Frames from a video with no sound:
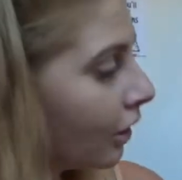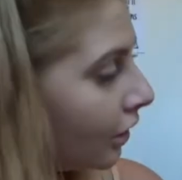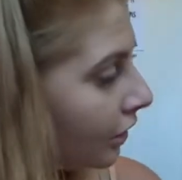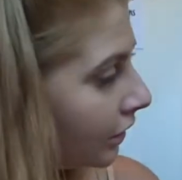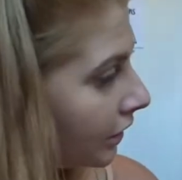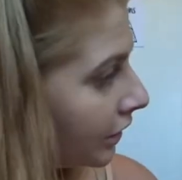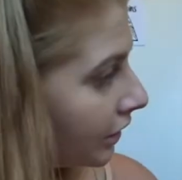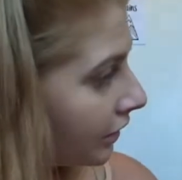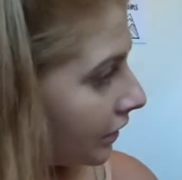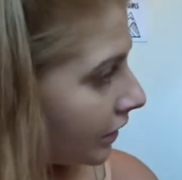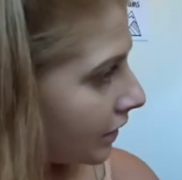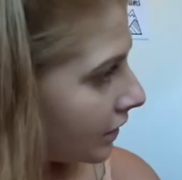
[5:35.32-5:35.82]
the
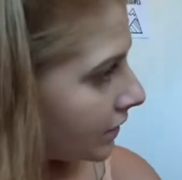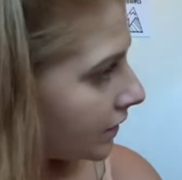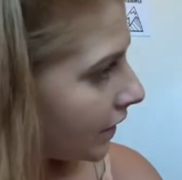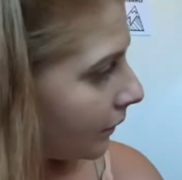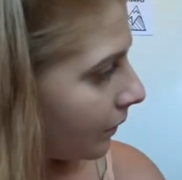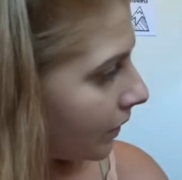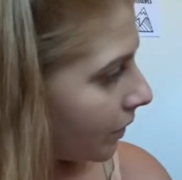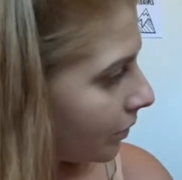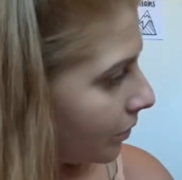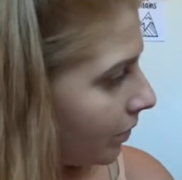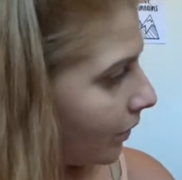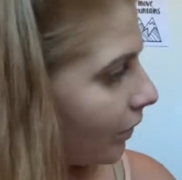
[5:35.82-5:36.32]
only things that
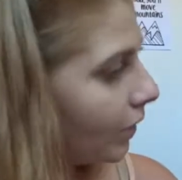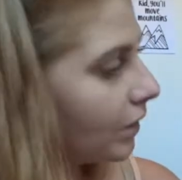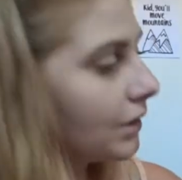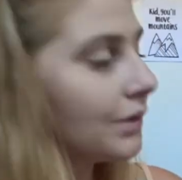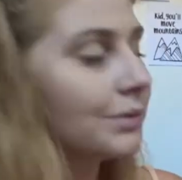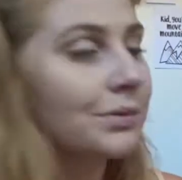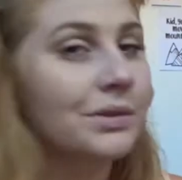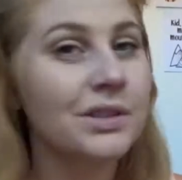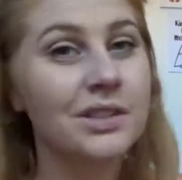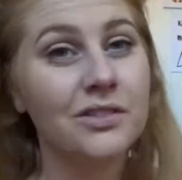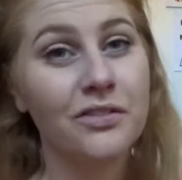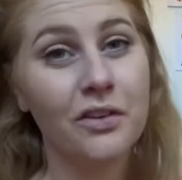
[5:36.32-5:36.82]
we bought
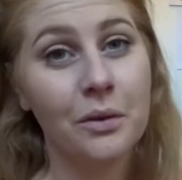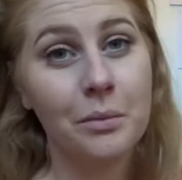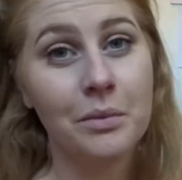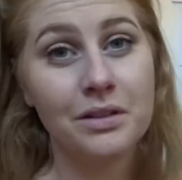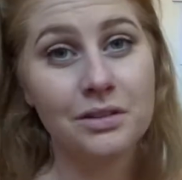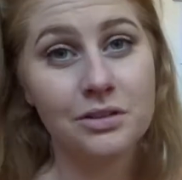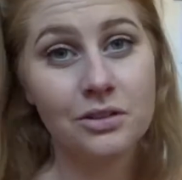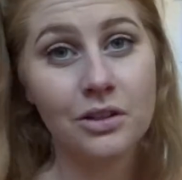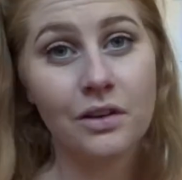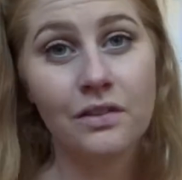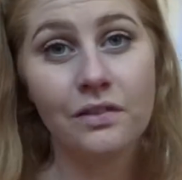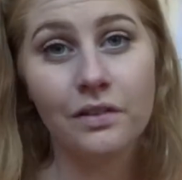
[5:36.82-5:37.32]
was for
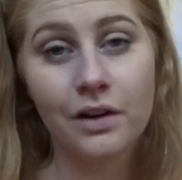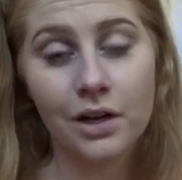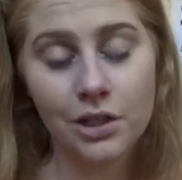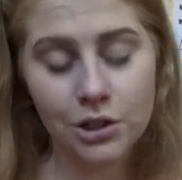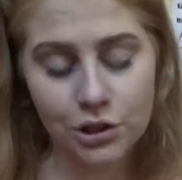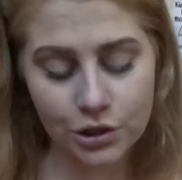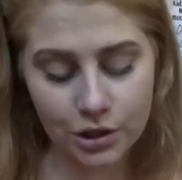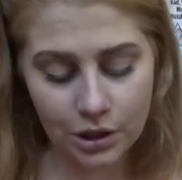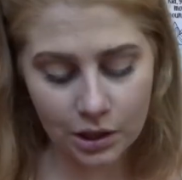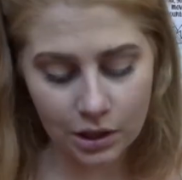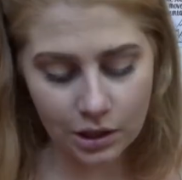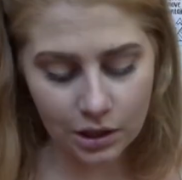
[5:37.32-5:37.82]
Mr.
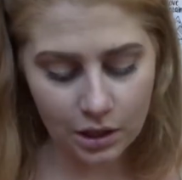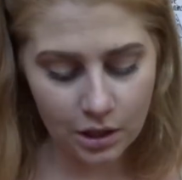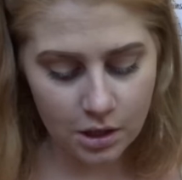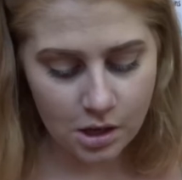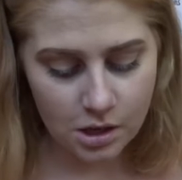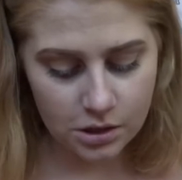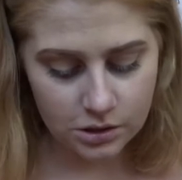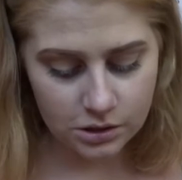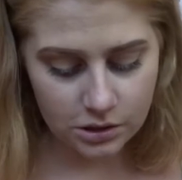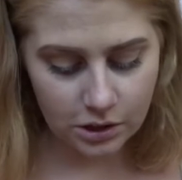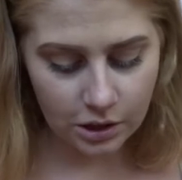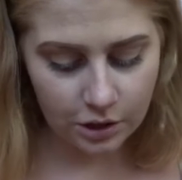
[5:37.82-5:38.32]
Frederick.
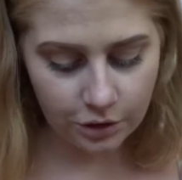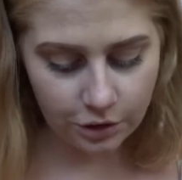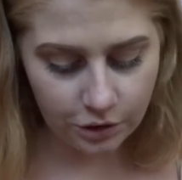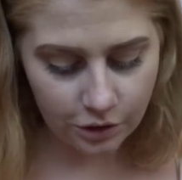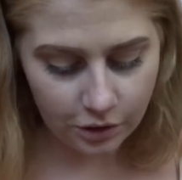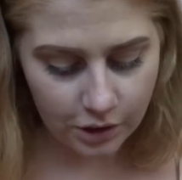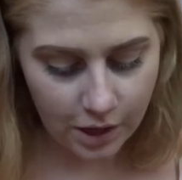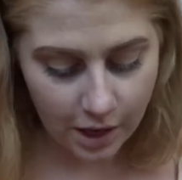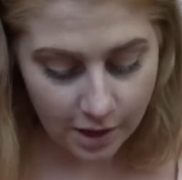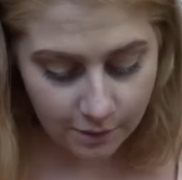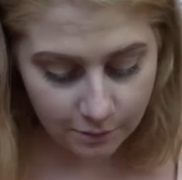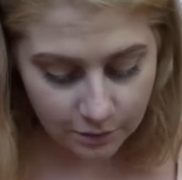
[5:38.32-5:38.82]
So I
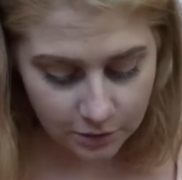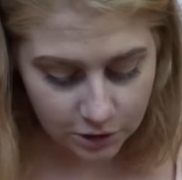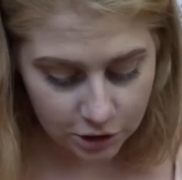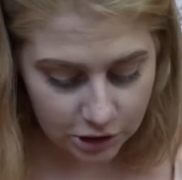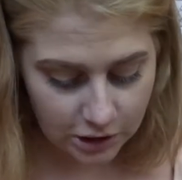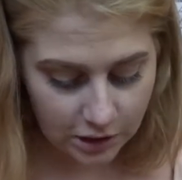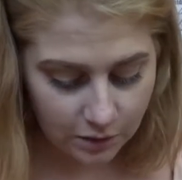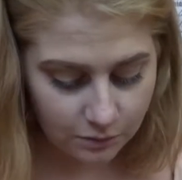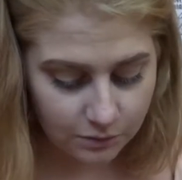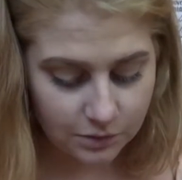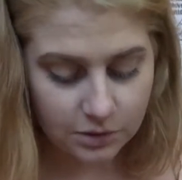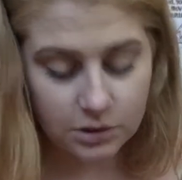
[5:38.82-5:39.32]
thought I would
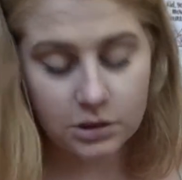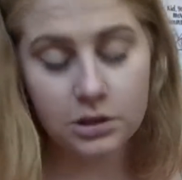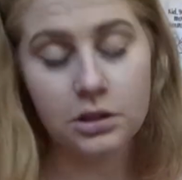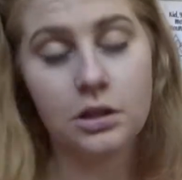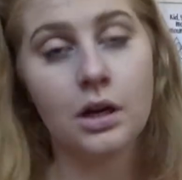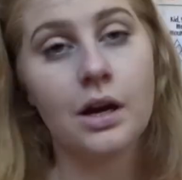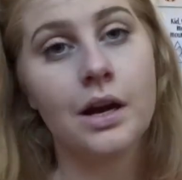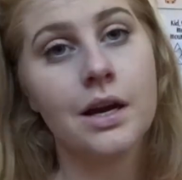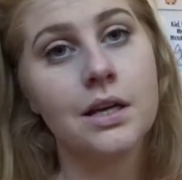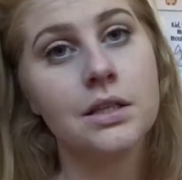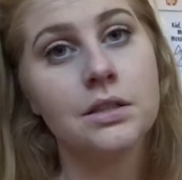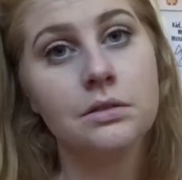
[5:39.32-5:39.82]
share with you
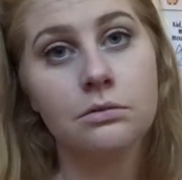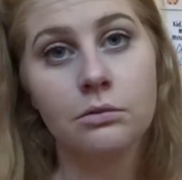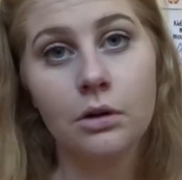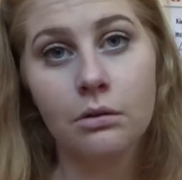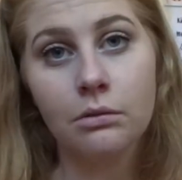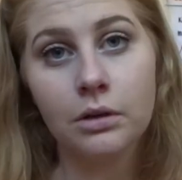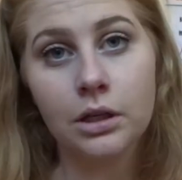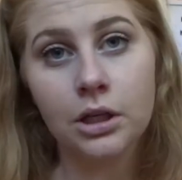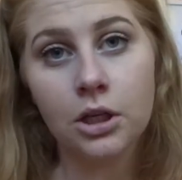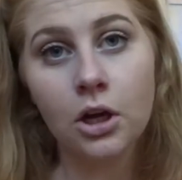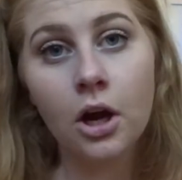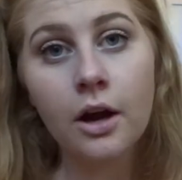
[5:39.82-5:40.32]
guys what
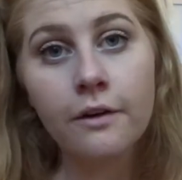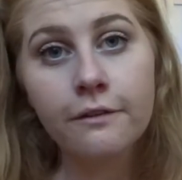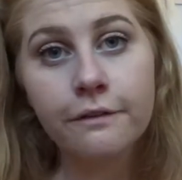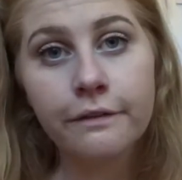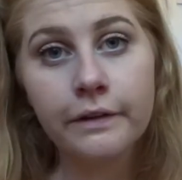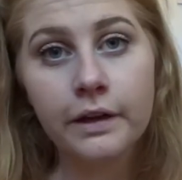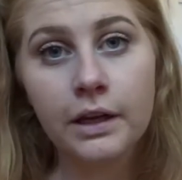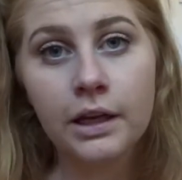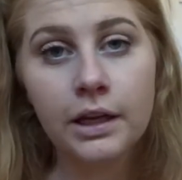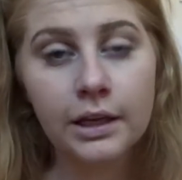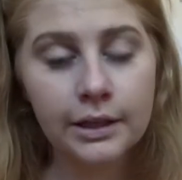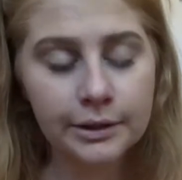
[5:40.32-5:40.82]
we got for
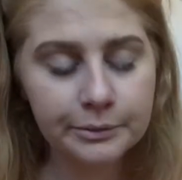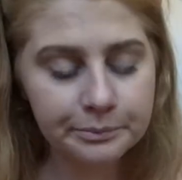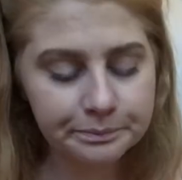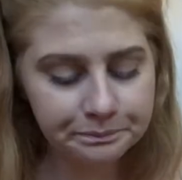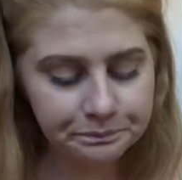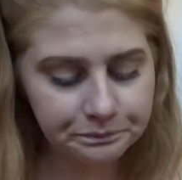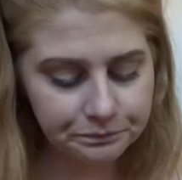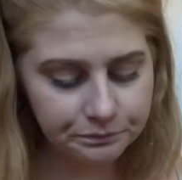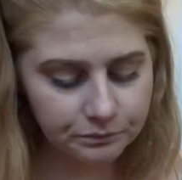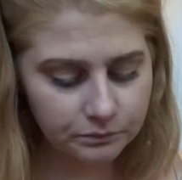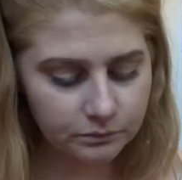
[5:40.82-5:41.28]
him.